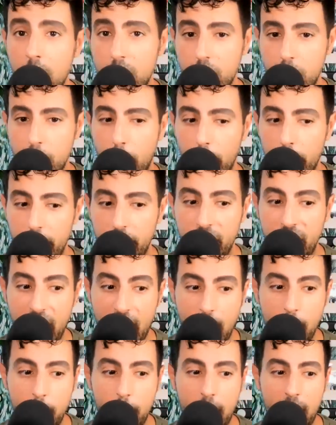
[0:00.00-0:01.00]
to both of
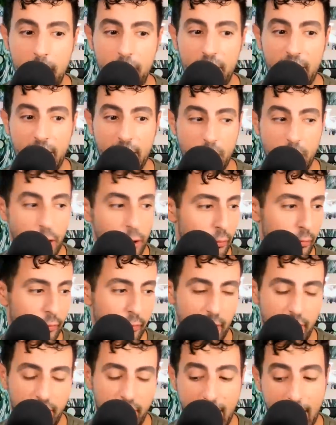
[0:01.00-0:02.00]
them, and thank you
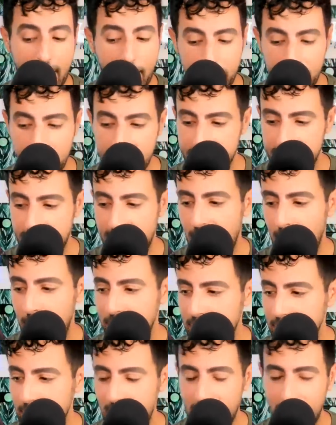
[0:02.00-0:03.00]
for that, because it
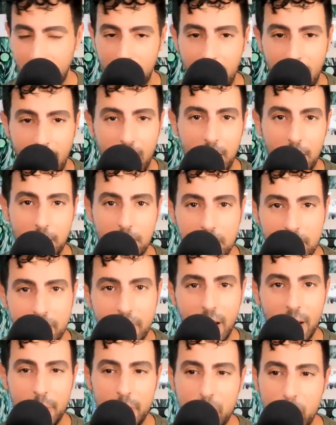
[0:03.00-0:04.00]
helped me
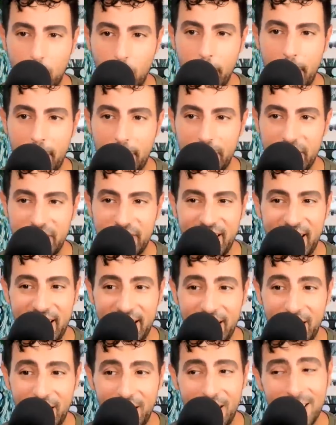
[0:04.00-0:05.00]
absorb
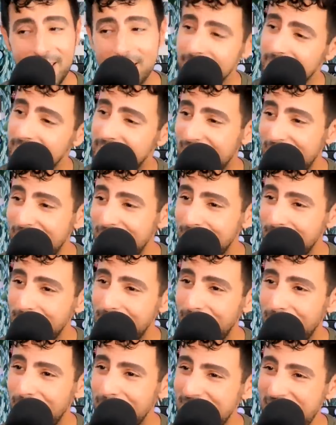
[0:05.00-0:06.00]
everything, and it also saved me
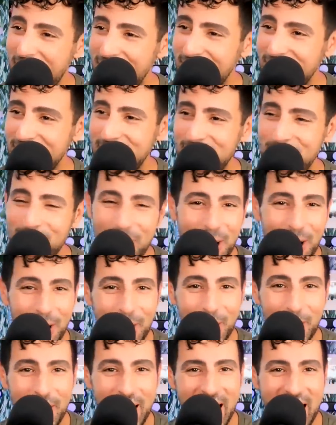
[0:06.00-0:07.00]
from having to
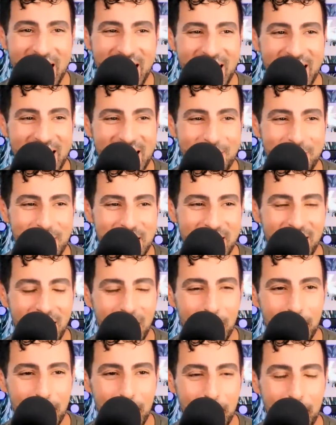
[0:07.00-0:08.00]
go and
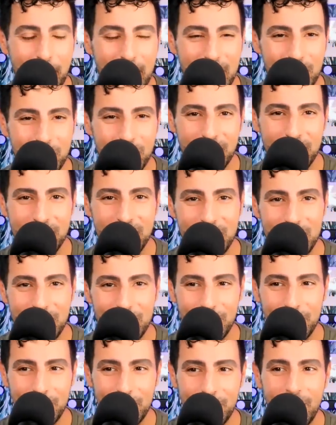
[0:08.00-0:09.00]
become a patron
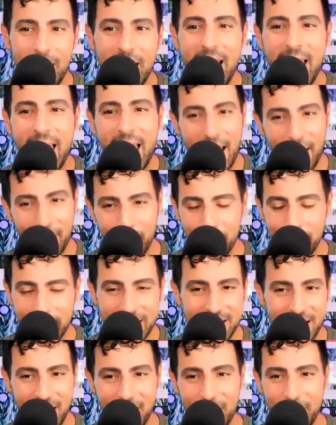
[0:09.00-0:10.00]
to Heather
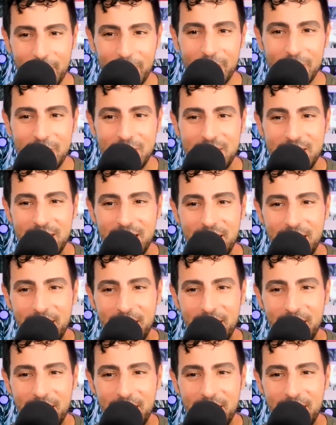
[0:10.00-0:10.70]
McDonald's